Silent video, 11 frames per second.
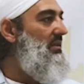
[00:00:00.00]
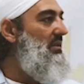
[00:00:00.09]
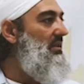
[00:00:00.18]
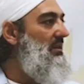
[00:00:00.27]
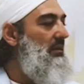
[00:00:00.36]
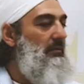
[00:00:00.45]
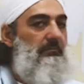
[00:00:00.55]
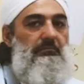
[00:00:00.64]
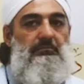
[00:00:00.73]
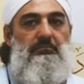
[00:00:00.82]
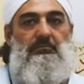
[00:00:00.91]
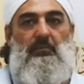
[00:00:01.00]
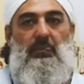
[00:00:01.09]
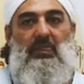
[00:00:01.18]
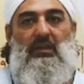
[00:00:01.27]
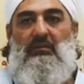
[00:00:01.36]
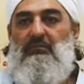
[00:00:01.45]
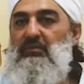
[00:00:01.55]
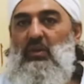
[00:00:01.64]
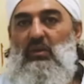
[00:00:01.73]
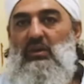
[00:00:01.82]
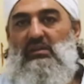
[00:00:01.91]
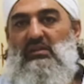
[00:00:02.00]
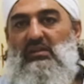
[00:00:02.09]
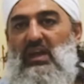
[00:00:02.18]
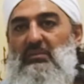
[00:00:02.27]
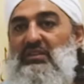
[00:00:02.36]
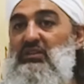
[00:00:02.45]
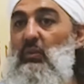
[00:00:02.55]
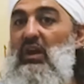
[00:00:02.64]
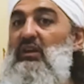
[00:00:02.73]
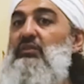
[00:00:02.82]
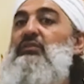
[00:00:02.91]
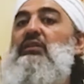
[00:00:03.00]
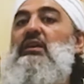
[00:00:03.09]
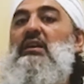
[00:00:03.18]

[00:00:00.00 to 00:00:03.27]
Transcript: So no one person can claim it. No one can claim it. It's a waqf.